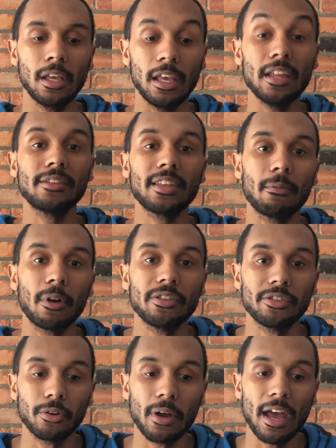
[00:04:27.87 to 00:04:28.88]
in
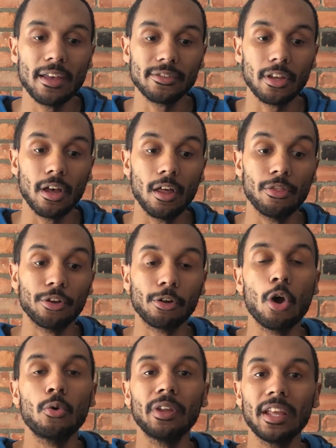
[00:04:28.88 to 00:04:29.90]
Samurai.Zero as
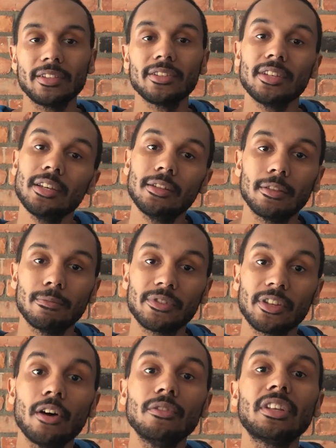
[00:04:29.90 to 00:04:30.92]
their own entity in
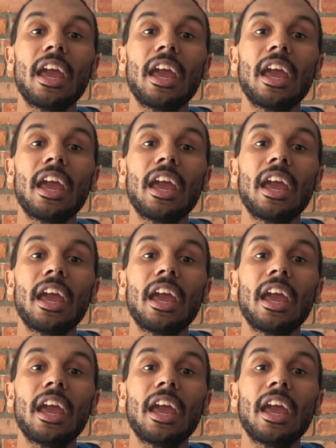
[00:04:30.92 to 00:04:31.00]
themselves,